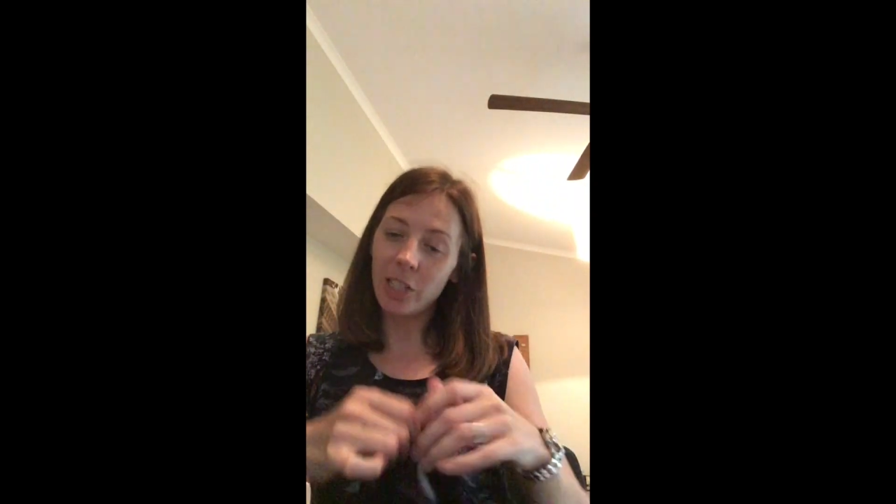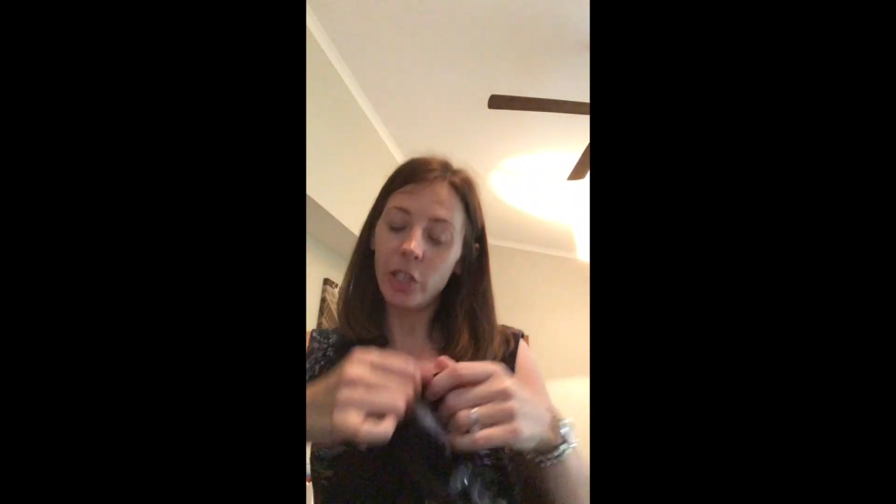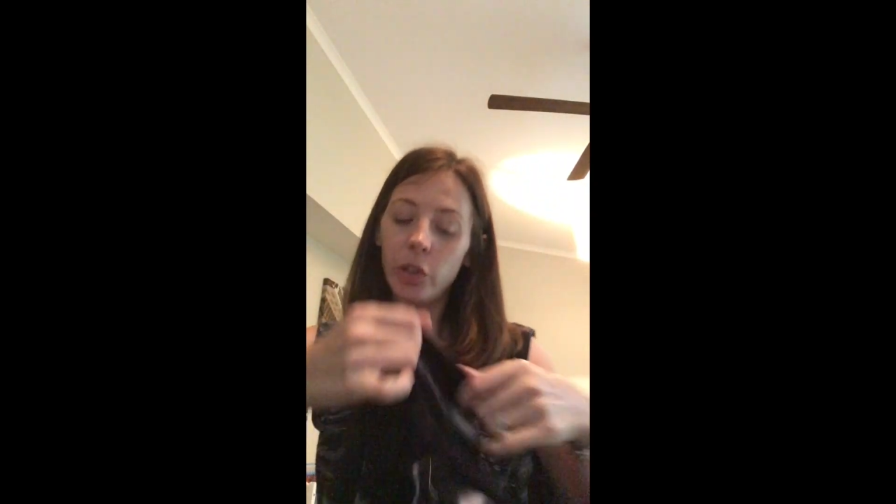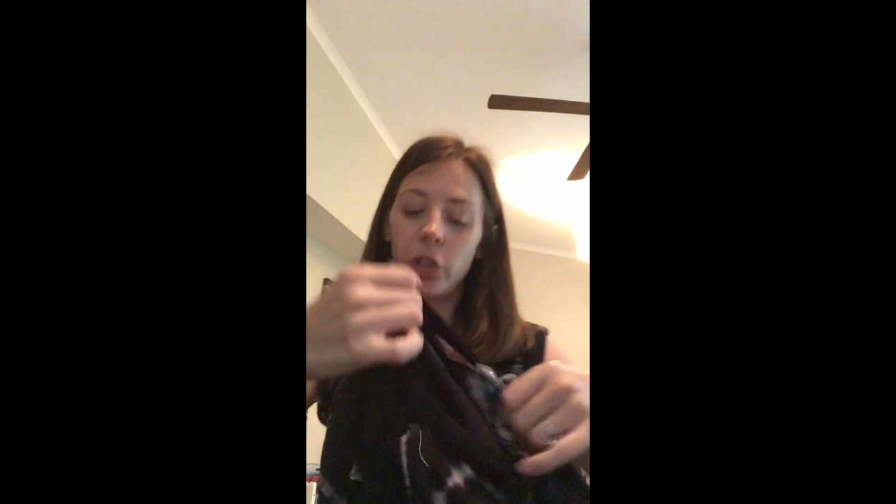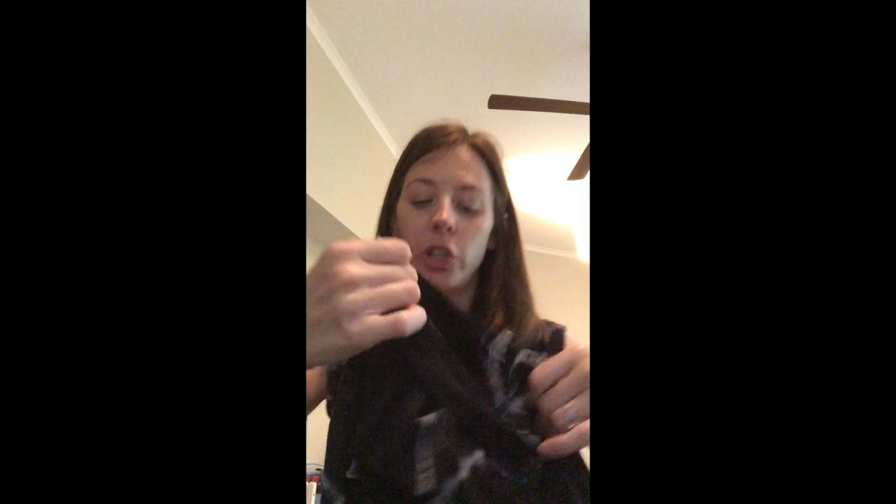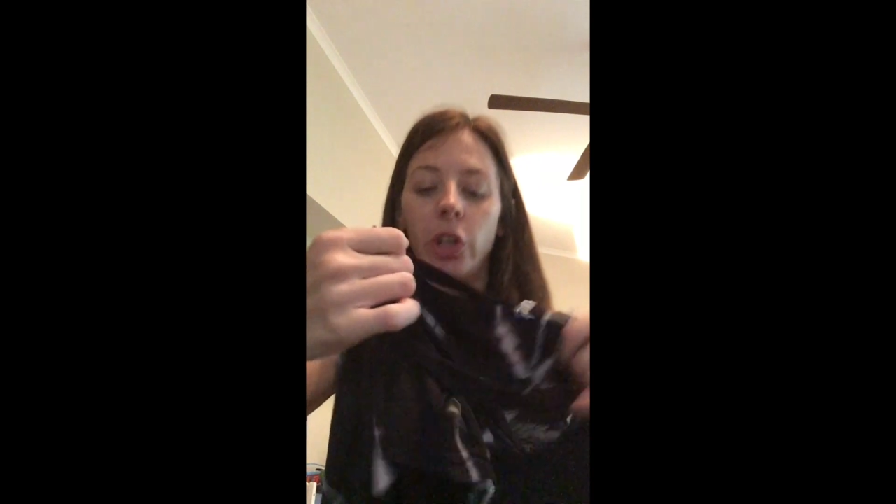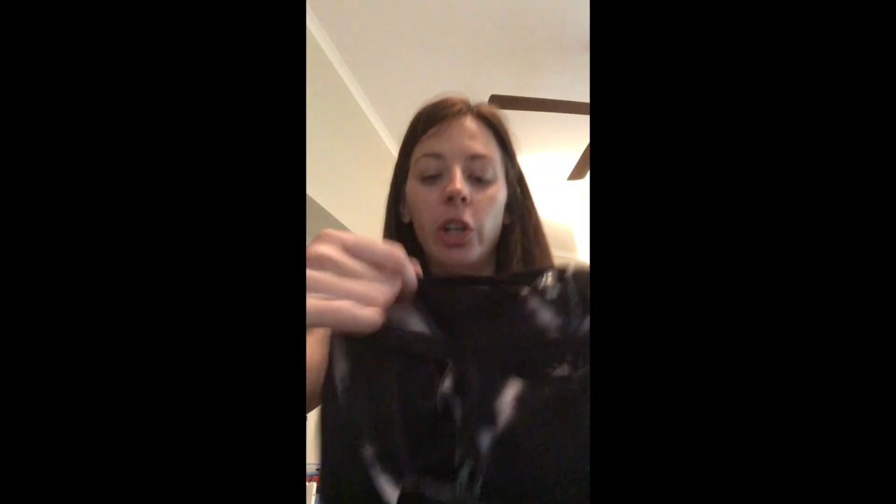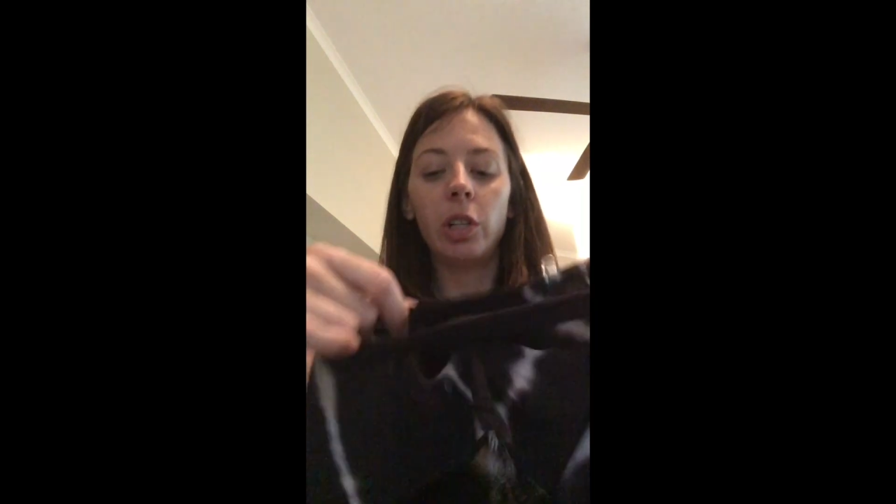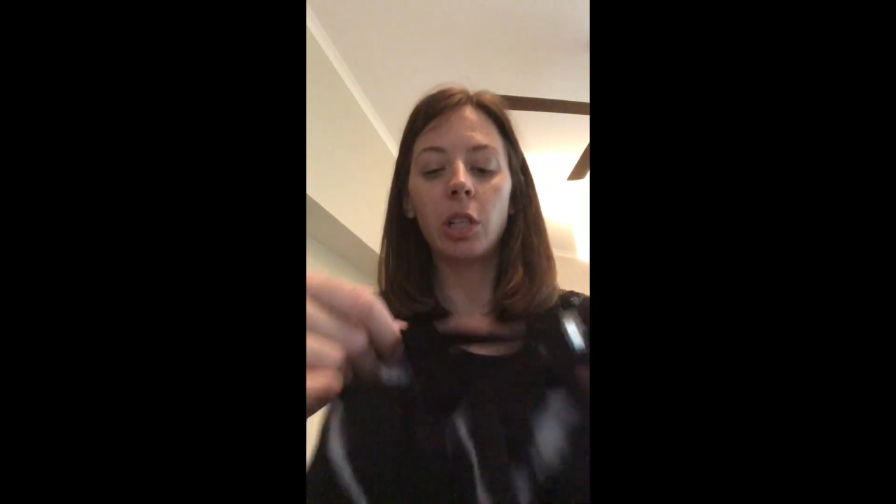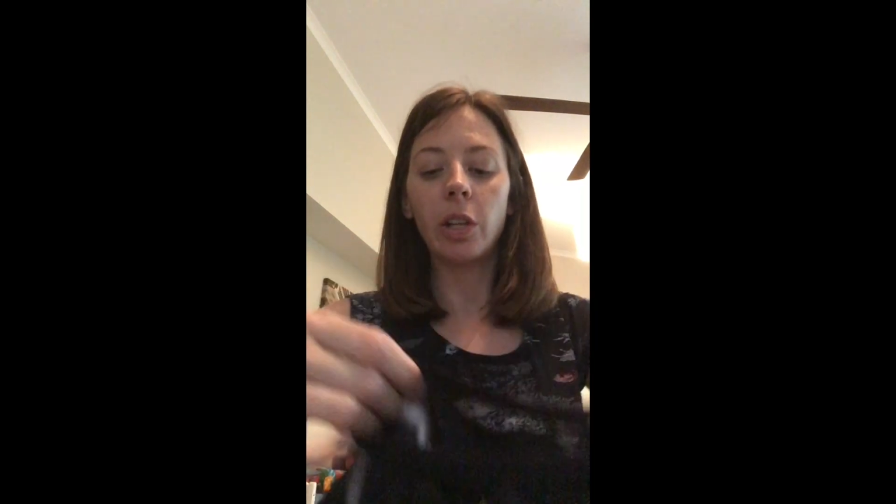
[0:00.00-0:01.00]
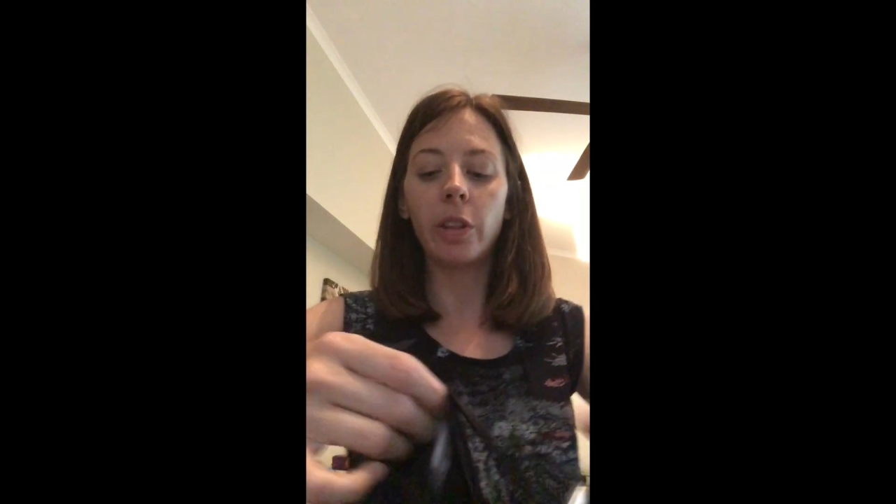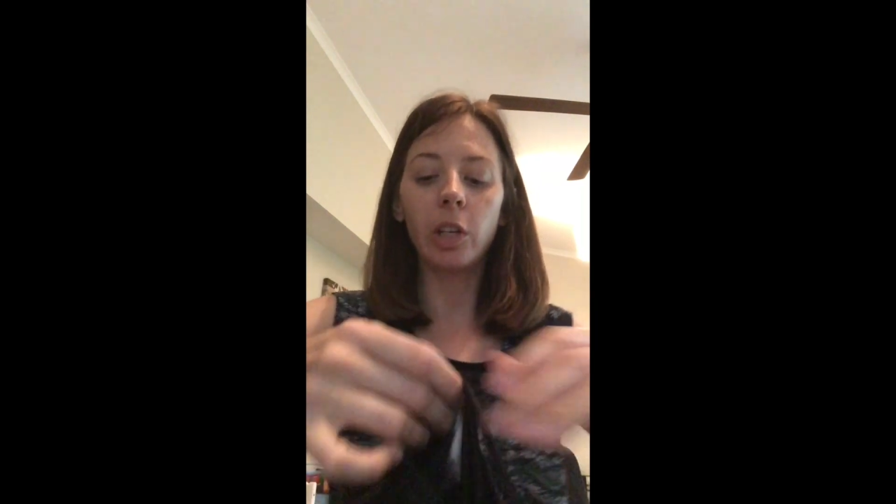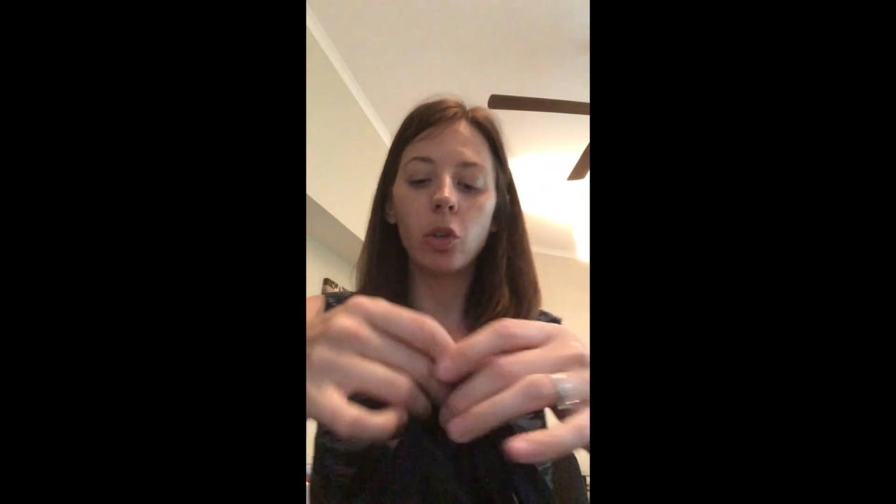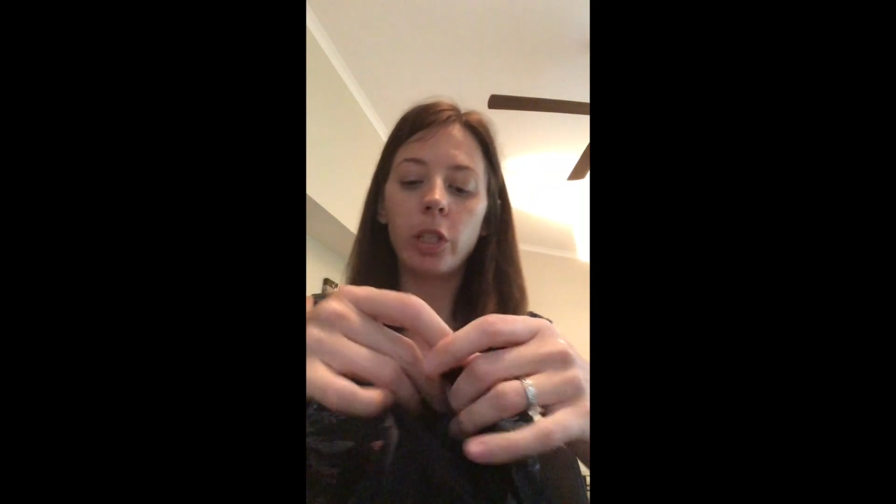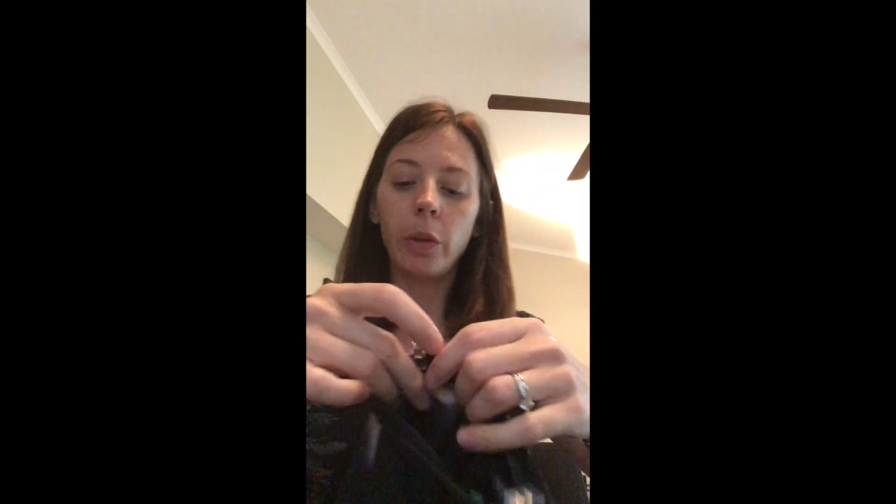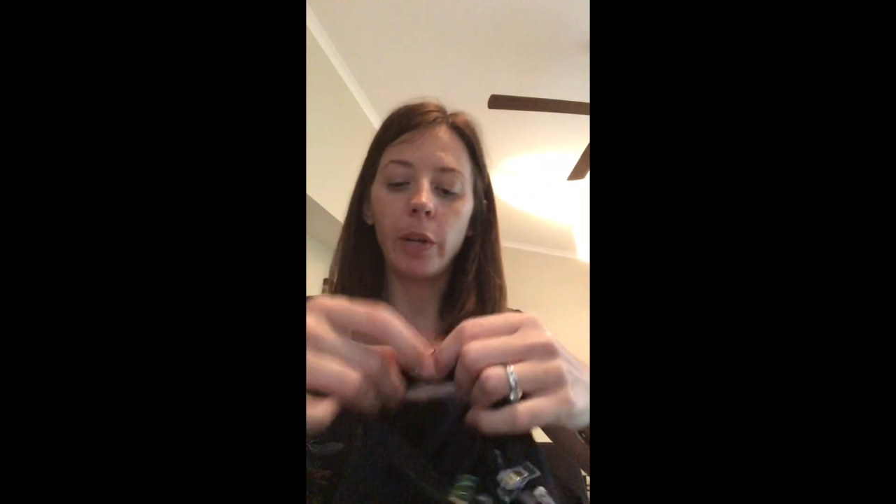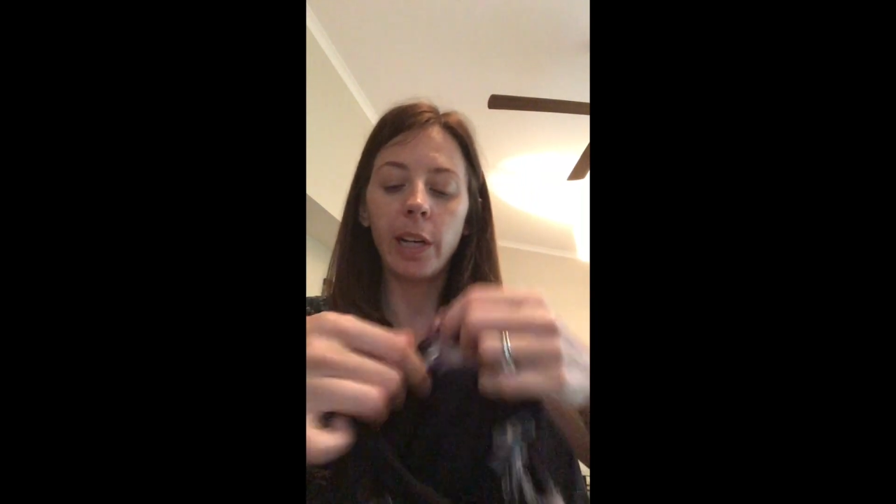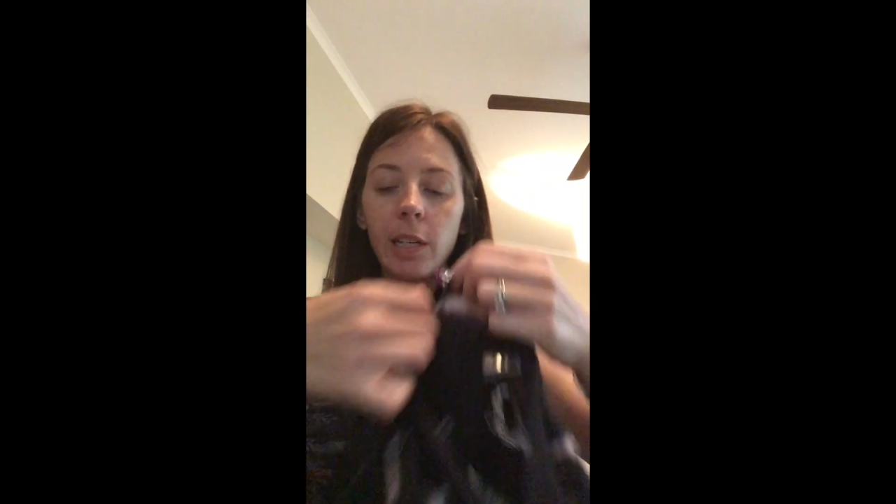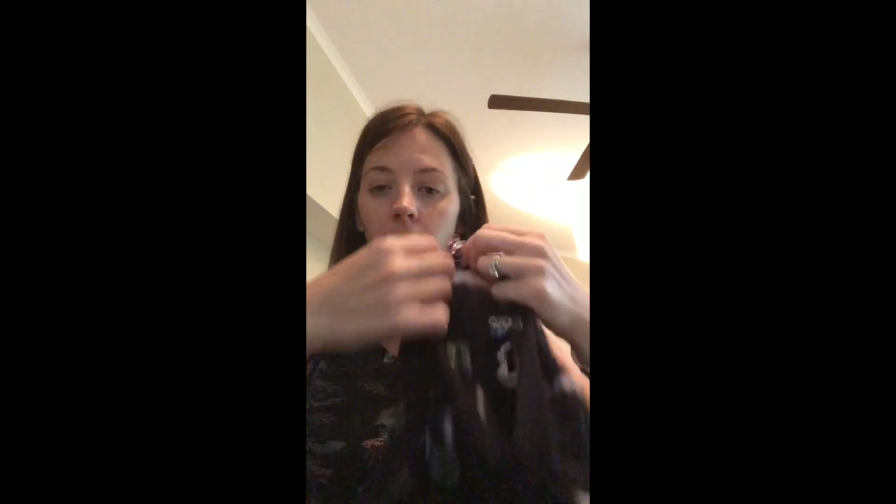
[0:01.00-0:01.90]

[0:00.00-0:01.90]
it to your shirt, that you're doing it in